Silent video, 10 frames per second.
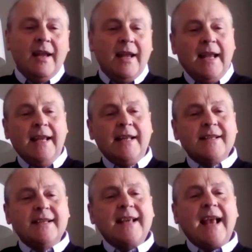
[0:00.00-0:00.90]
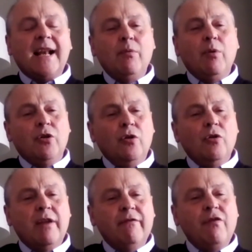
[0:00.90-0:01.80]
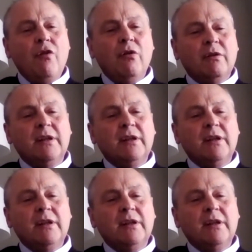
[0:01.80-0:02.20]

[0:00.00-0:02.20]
He does exactly what you're looking for.